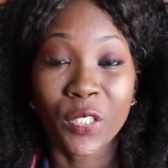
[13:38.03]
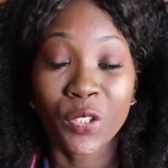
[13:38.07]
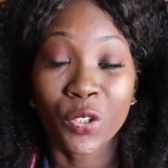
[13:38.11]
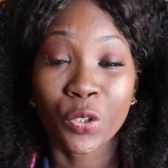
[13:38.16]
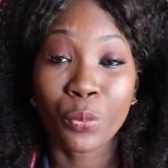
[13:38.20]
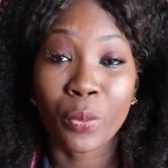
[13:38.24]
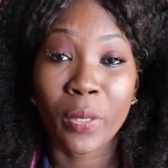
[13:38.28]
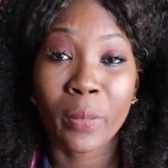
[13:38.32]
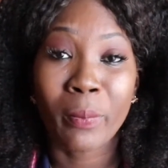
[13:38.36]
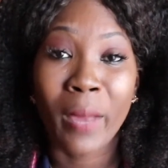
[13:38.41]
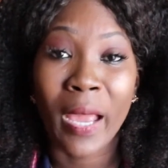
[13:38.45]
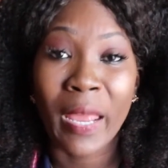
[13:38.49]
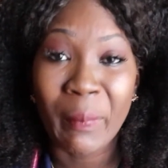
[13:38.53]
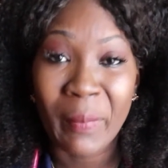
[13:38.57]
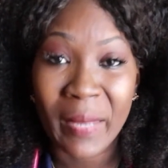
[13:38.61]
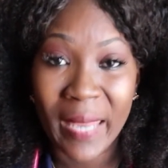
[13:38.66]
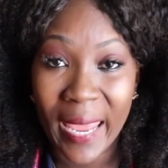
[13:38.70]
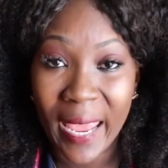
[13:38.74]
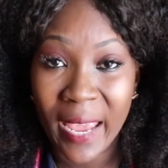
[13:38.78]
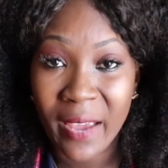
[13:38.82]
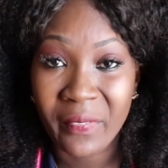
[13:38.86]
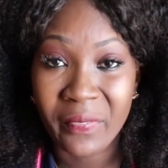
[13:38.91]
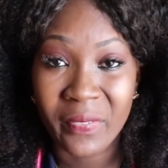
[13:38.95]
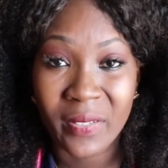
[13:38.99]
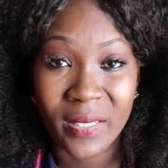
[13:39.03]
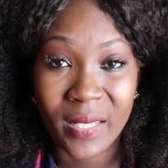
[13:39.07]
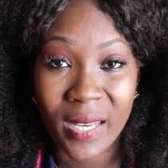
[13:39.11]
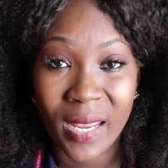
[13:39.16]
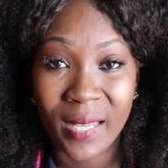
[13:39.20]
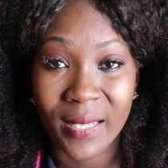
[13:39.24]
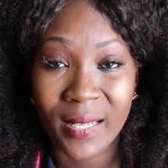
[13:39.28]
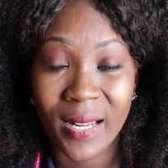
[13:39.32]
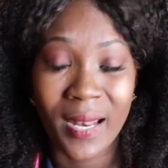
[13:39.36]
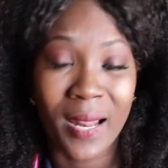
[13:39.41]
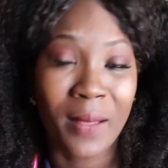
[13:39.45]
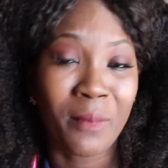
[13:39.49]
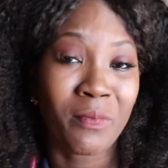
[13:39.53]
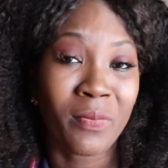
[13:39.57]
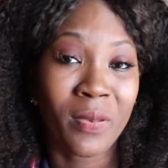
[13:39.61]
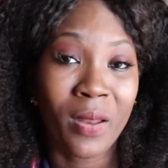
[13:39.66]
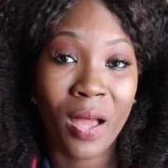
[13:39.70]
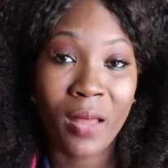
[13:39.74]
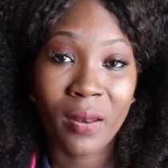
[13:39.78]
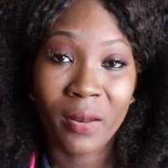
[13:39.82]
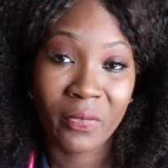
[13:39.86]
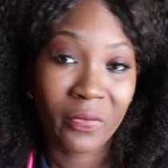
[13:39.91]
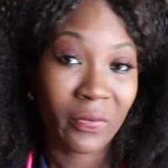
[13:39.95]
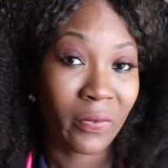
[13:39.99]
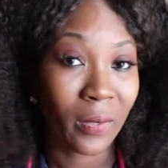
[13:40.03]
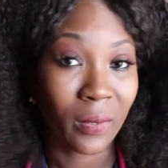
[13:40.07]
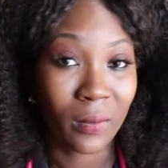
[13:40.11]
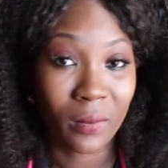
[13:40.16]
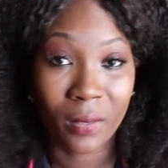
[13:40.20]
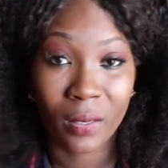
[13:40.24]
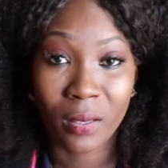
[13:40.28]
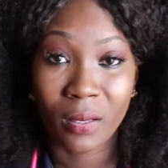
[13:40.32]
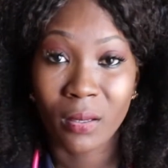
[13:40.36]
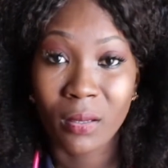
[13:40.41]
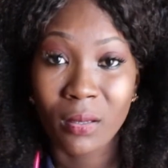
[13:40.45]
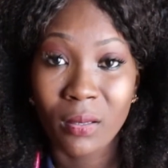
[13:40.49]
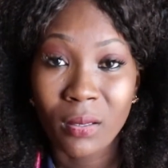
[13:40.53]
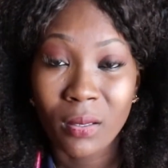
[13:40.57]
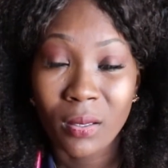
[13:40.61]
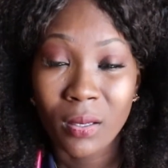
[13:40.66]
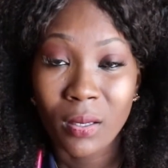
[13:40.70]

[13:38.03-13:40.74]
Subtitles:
to remind me every day that I'm not a failure.